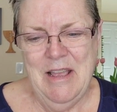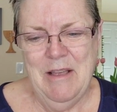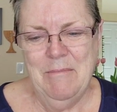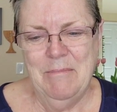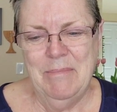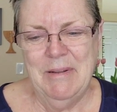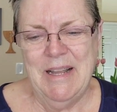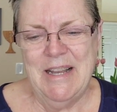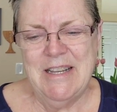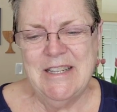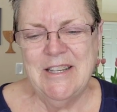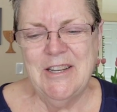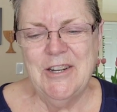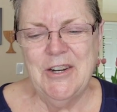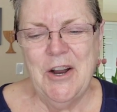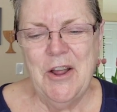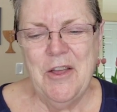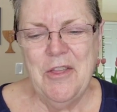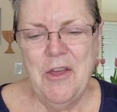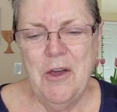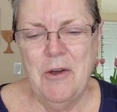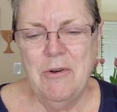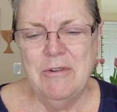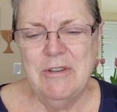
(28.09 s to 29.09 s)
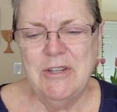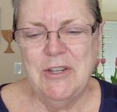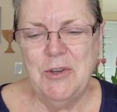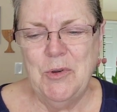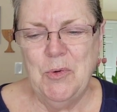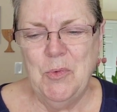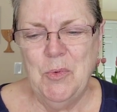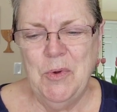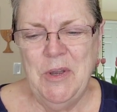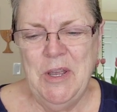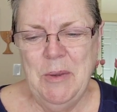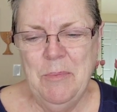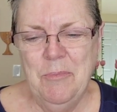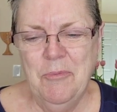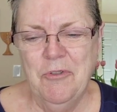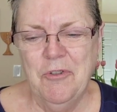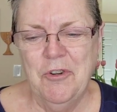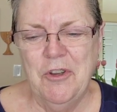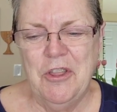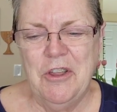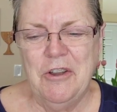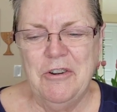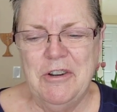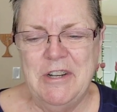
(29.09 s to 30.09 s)
Blessed are those who weep,
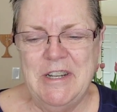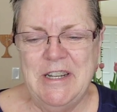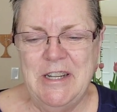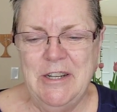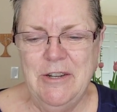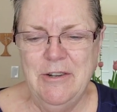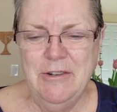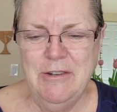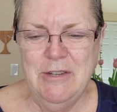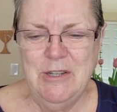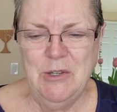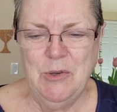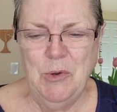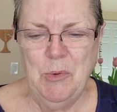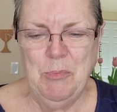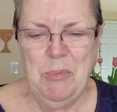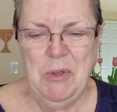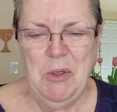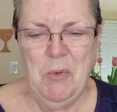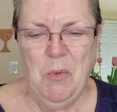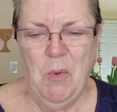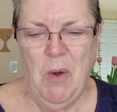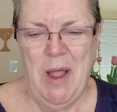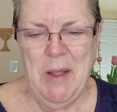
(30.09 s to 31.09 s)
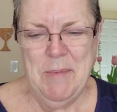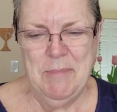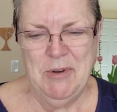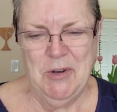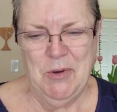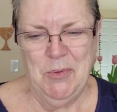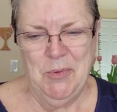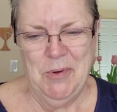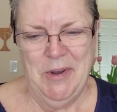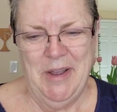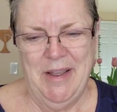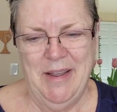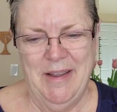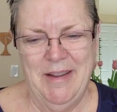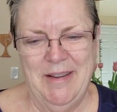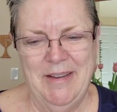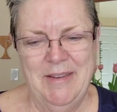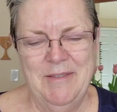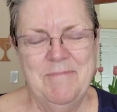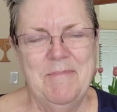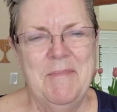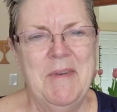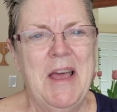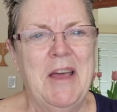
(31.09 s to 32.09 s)
for their tears will be wiped away.
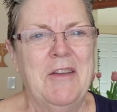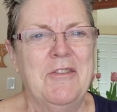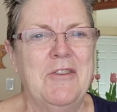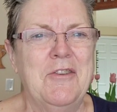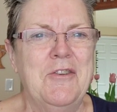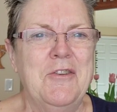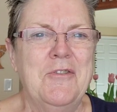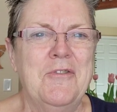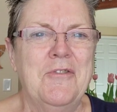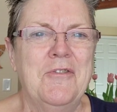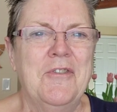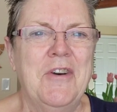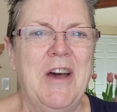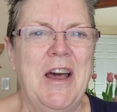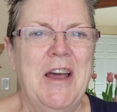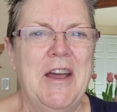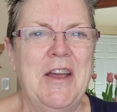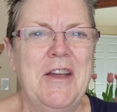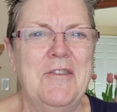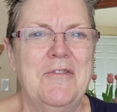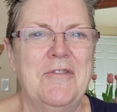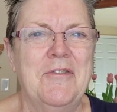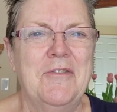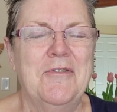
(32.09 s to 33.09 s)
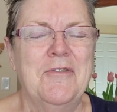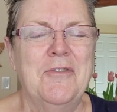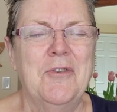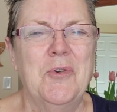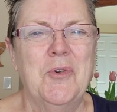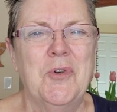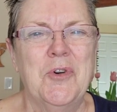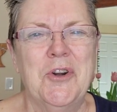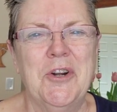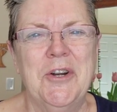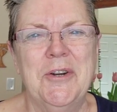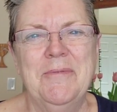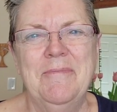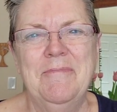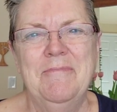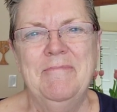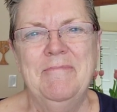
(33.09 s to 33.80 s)
Matthew 5:4.